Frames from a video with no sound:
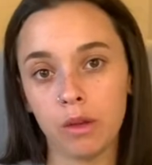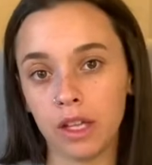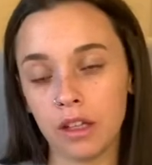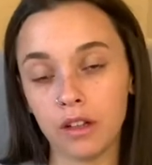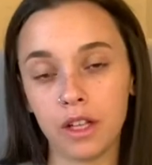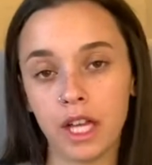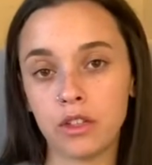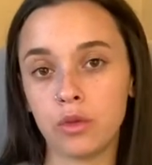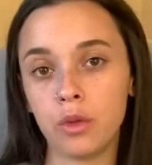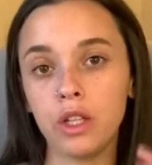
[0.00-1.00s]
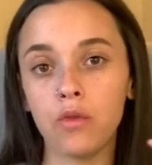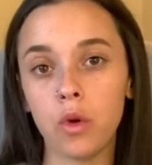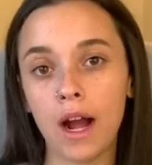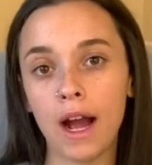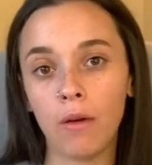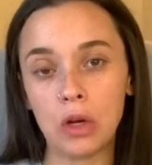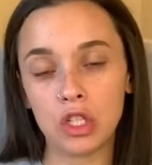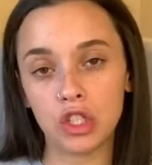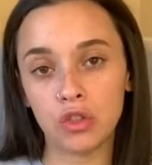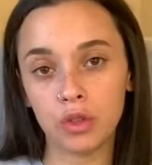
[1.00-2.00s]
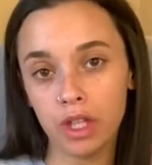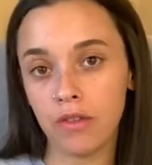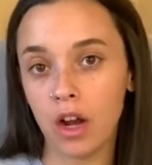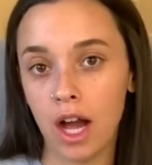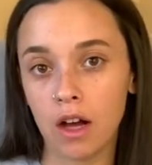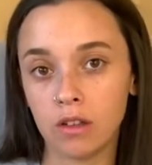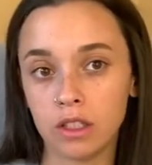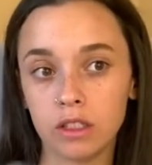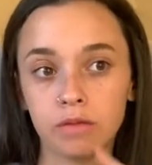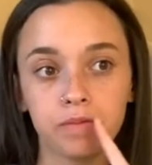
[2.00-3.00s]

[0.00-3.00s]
literally had 24 hours to leave our house.